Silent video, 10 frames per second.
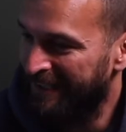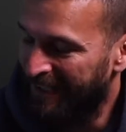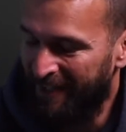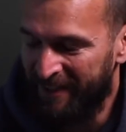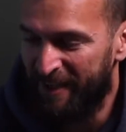
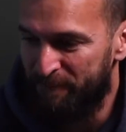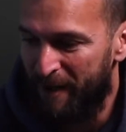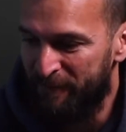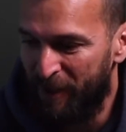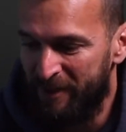I think if
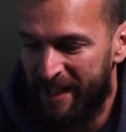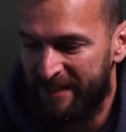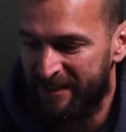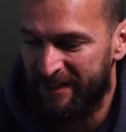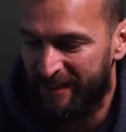Buffalo
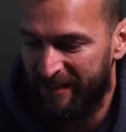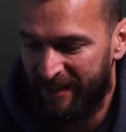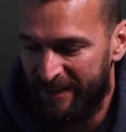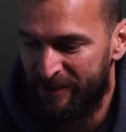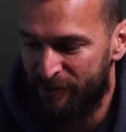get to
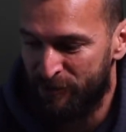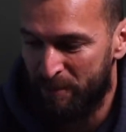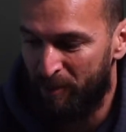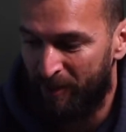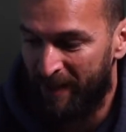the Super
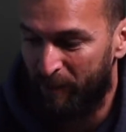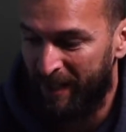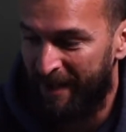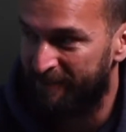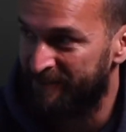Bowl, they will
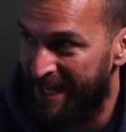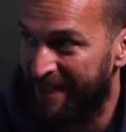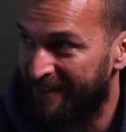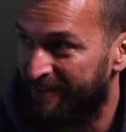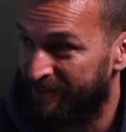have
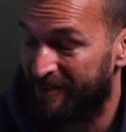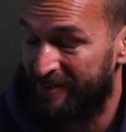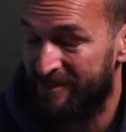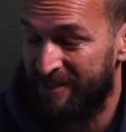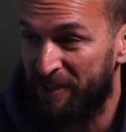taken a
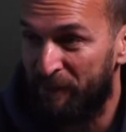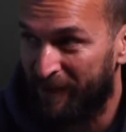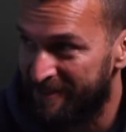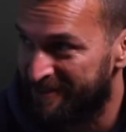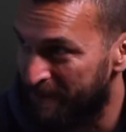
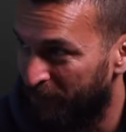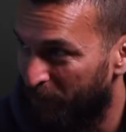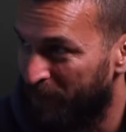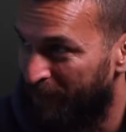significant step forward.